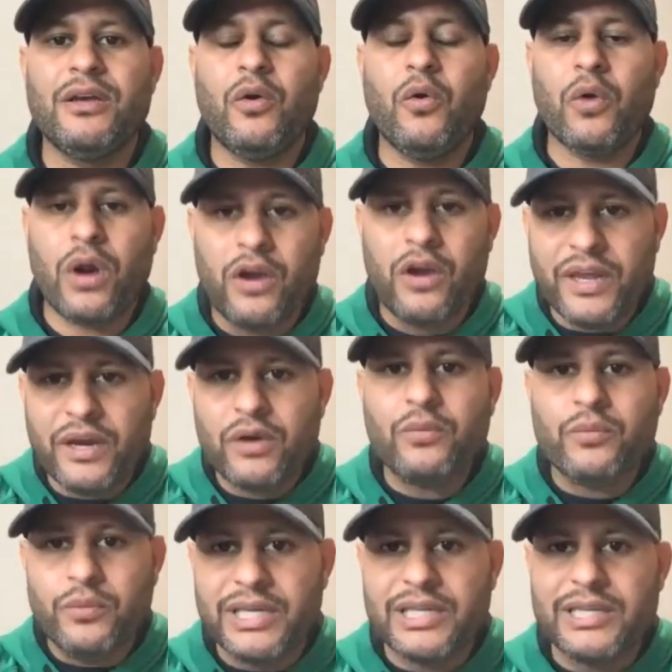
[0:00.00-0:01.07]
Or are there
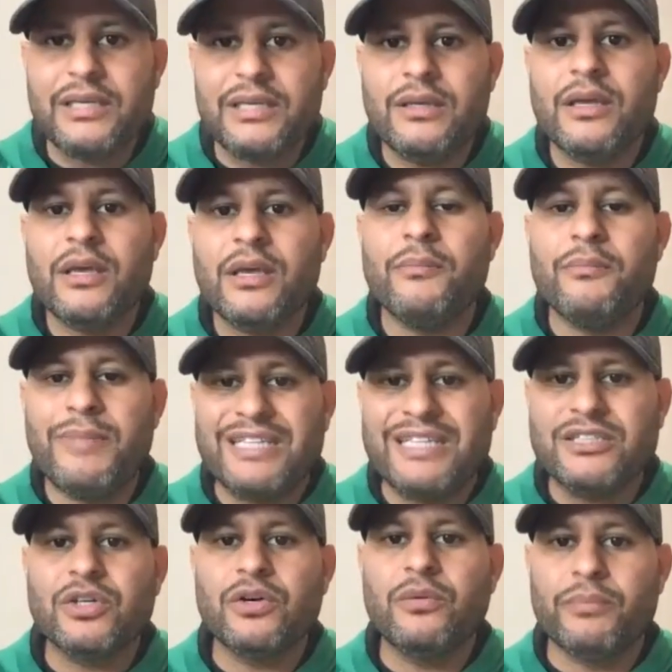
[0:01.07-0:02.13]
really mental